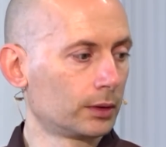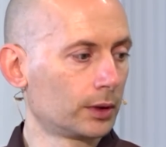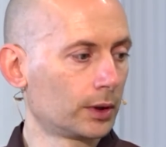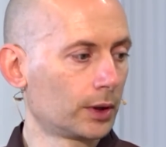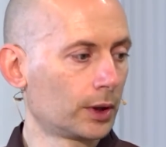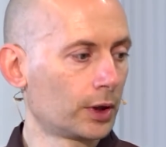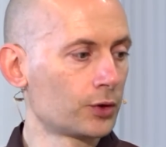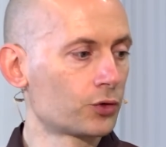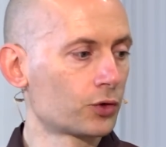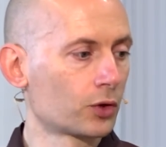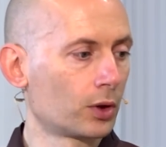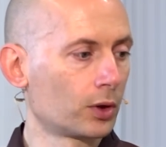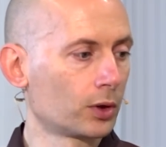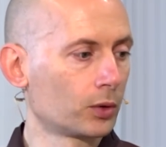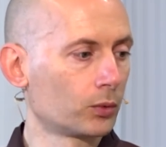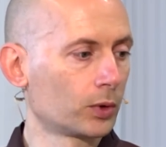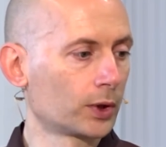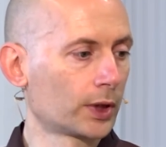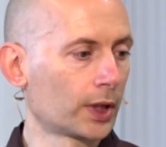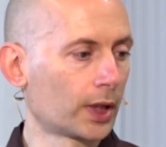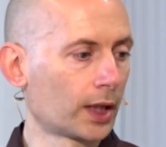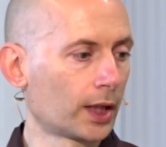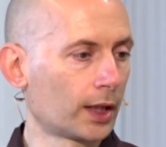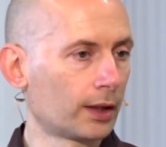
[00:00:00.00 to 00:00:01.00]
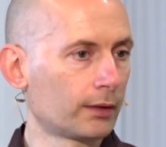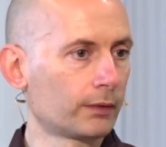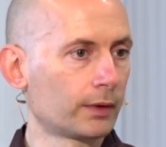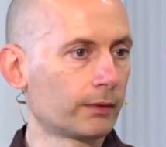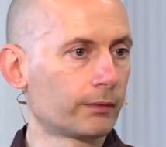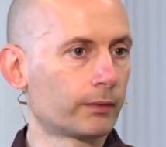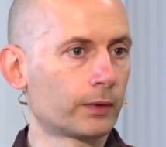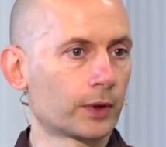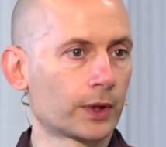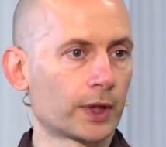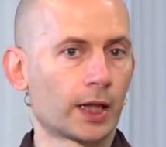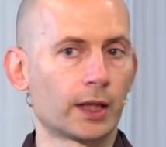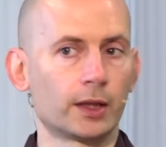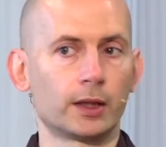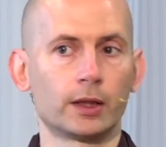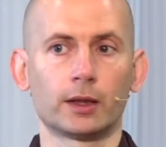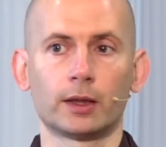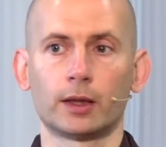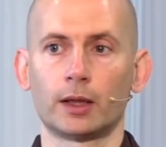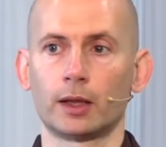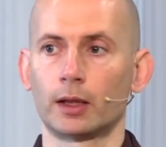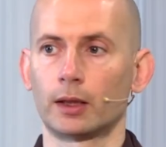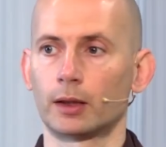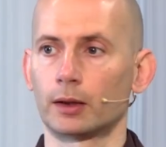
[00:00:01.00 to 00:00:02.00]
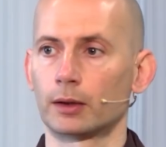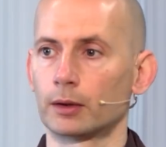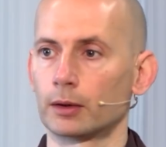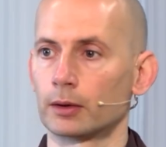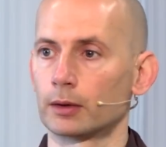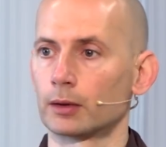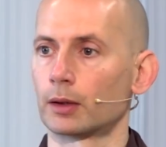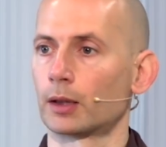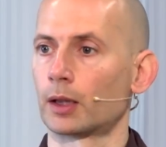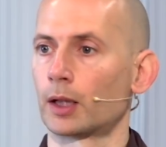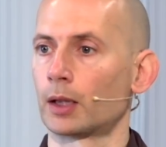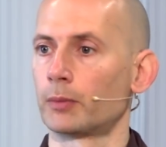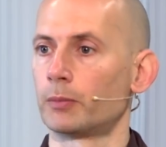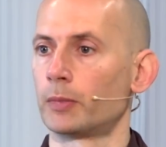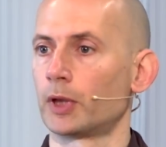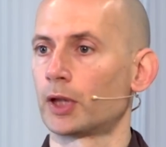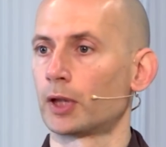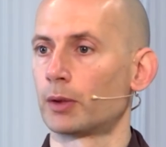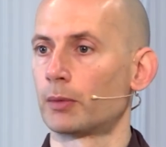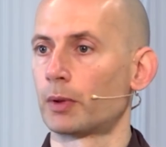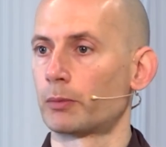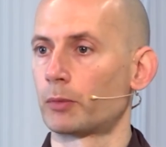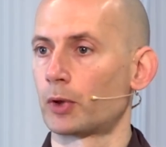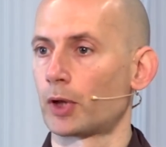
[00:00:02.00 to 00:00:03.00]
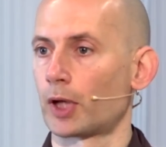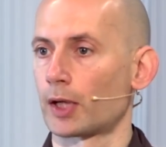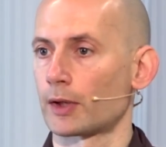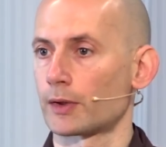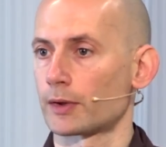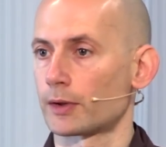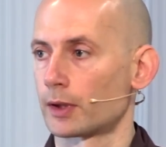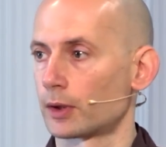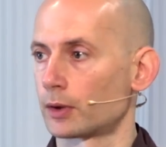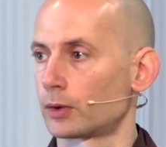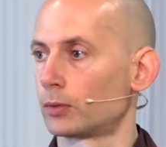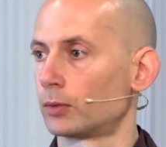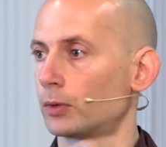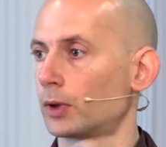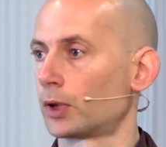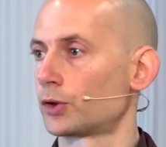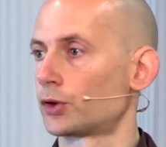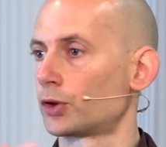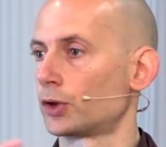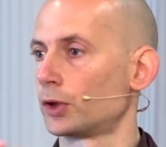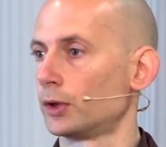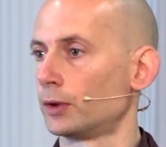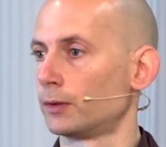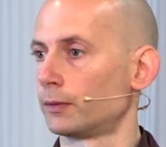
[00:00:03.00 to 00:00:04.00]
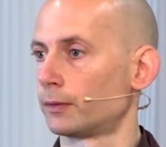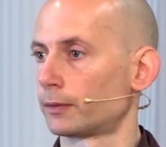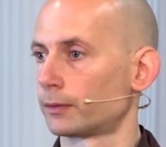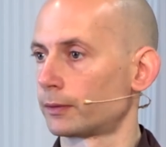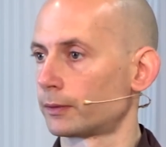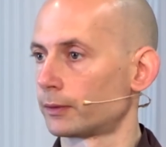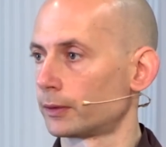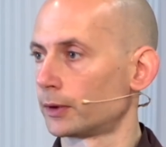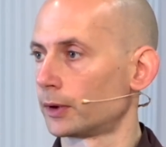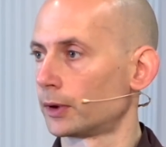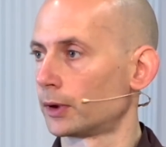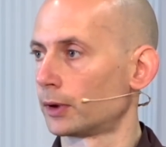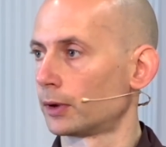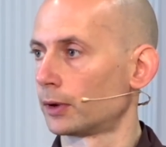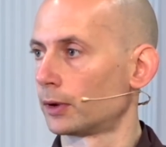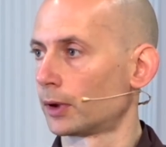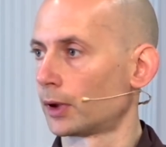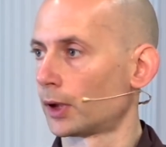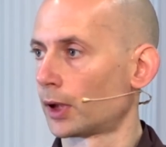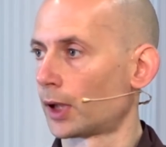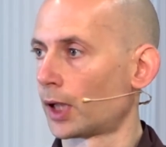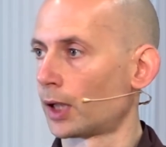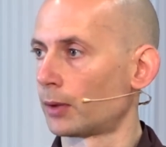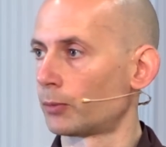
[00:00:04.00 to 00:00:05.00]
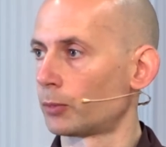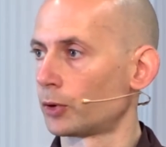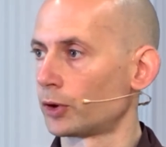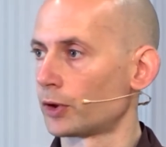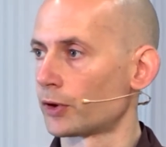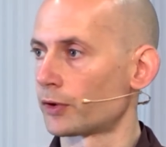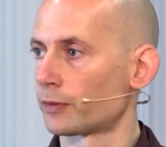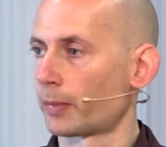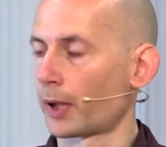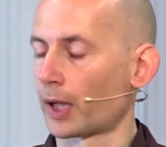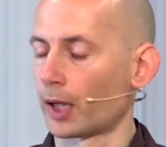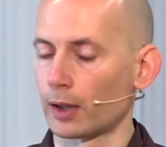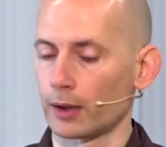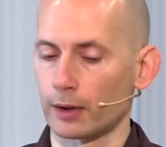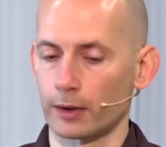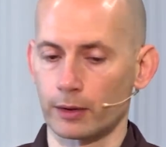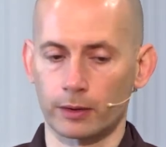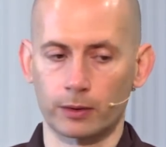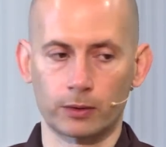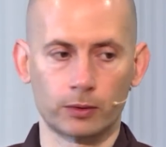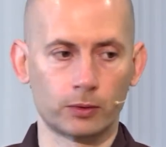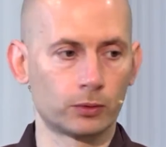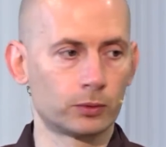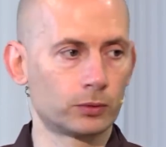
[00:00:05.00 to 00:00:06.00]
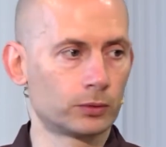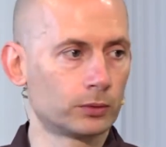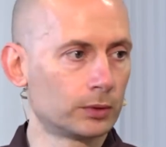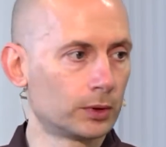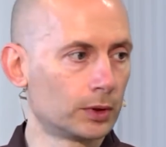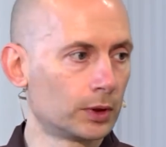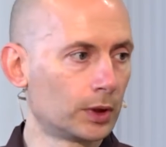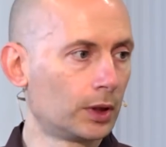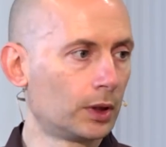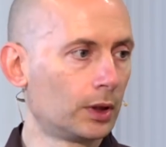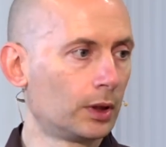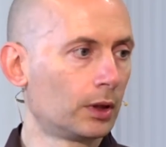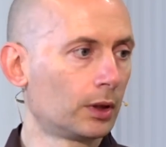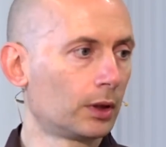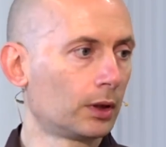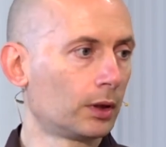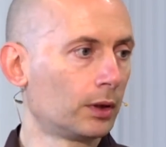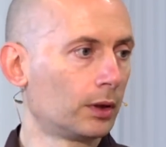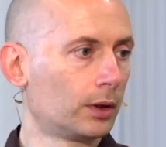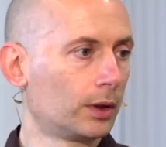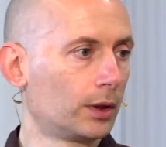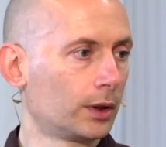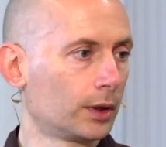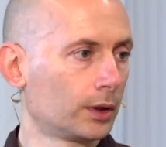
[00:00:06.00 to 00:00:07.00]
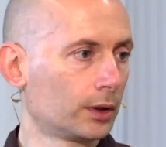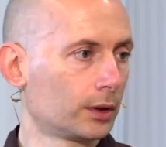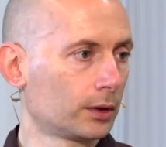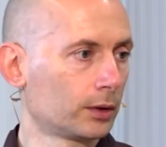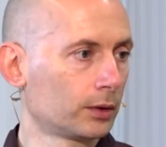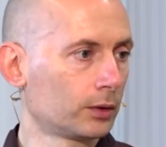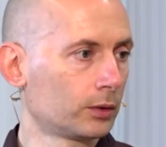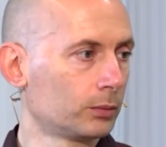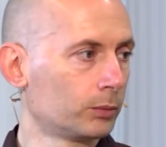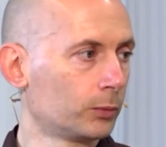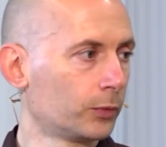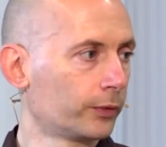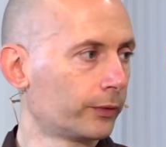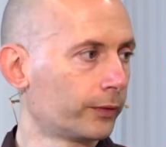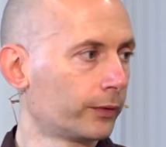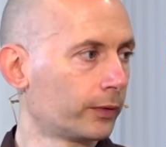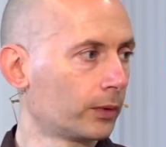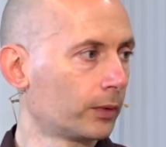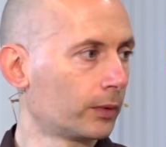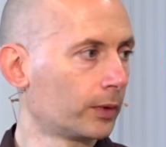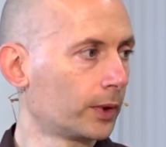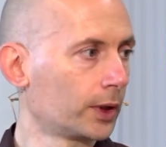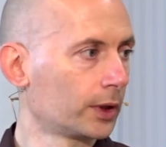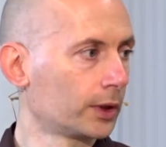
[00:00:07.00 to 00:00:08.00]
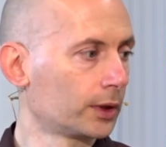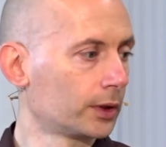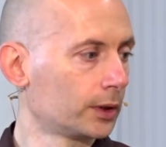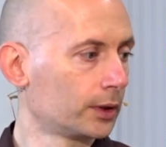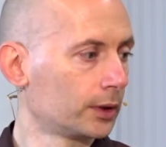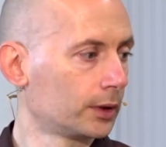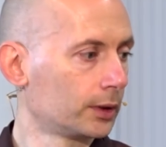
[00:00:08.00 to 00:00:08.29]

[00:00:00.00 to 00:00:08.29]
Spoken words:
enjoying what I have and forgetting that I became a monastic to achieve, you know, I'm on this path to learn, to move forward.